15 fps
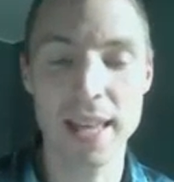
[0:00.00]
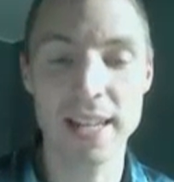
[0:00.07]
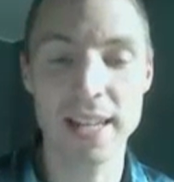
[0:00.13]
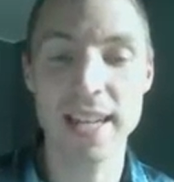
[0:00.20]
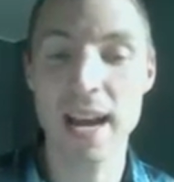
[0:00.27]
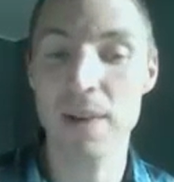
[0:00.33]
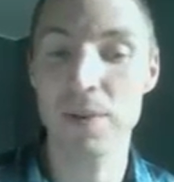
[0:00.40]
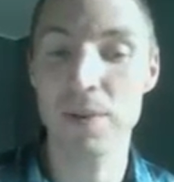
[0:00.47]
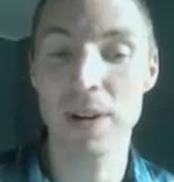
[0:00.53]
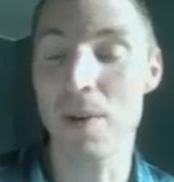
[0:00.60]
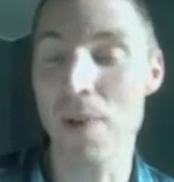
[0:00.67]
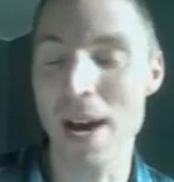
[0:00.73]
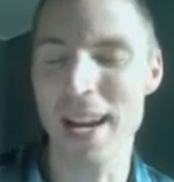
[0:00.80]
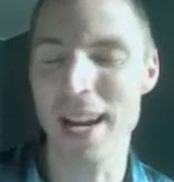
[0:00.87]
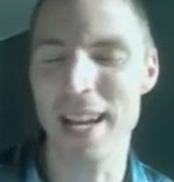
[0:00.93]
That's not where I
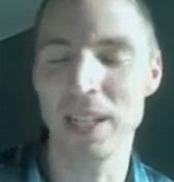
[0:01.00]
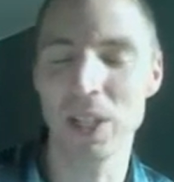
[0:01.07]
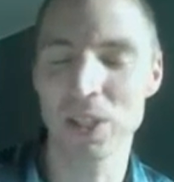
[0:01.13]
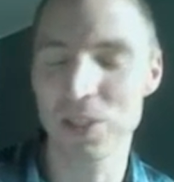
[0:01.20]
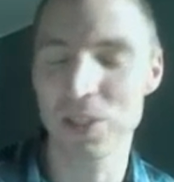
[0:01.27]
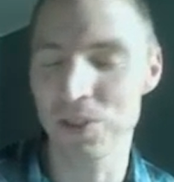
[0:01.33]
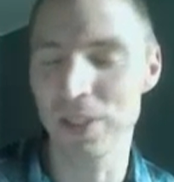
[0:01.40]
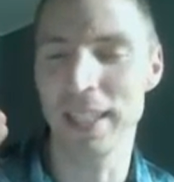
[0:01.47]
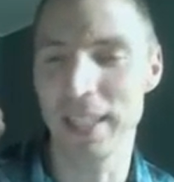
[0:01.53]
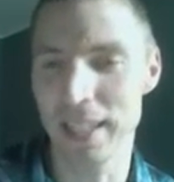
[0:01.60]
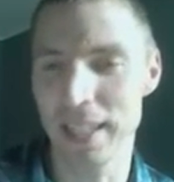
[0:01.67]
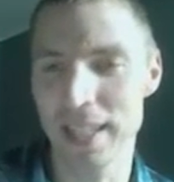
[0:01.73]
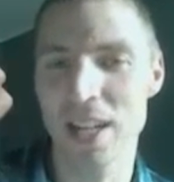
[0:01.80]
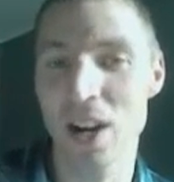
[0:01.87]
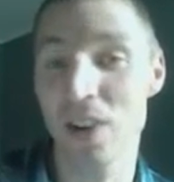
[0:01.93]
want it. It looks really,
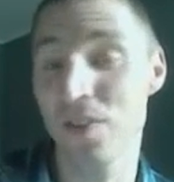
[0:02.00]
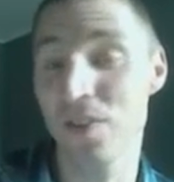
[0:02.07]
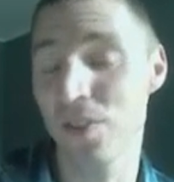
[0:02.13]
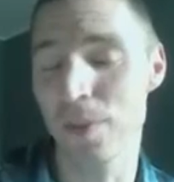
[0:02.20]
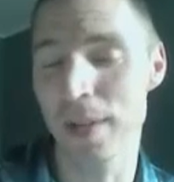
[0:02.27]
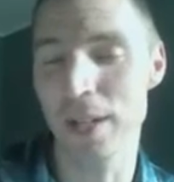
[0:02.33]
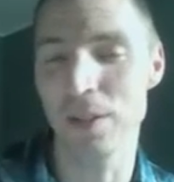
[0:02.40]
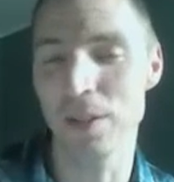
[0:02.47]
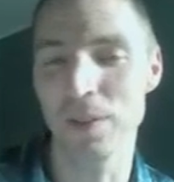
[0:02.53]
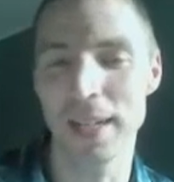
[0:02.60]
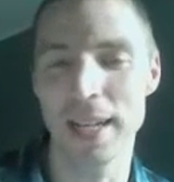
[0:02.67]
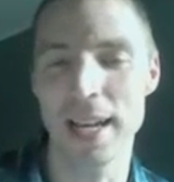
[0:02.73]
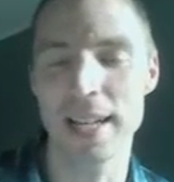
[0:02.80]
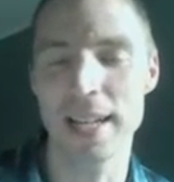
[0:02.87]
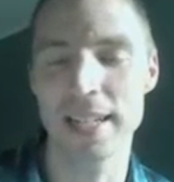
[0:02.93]
it's hard for me to
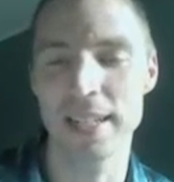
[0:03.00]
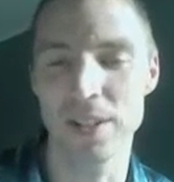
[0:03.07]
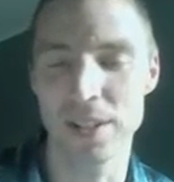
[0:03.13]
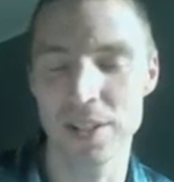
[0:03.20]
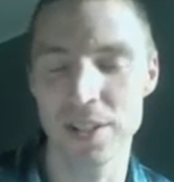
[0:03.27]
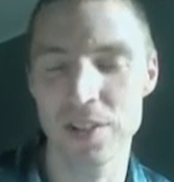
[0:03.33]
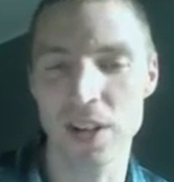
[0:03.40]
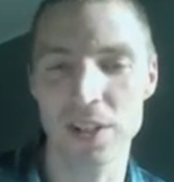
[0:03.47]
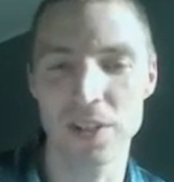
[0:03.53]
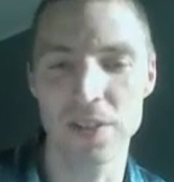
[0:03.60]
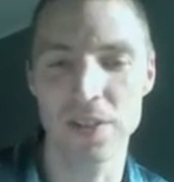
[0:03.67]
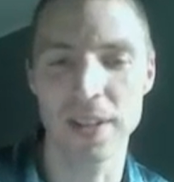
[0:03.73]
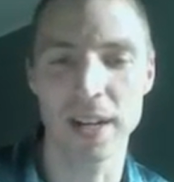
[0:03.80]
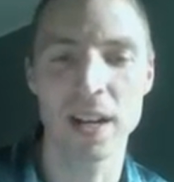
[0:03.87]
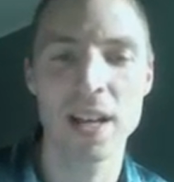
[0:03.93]
read it as your instructor
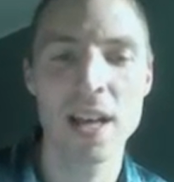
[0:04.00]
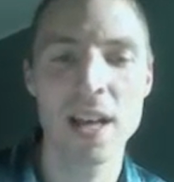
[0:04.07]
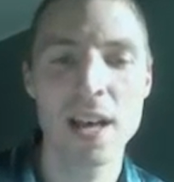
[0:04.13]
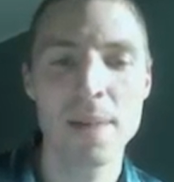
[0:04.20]
there.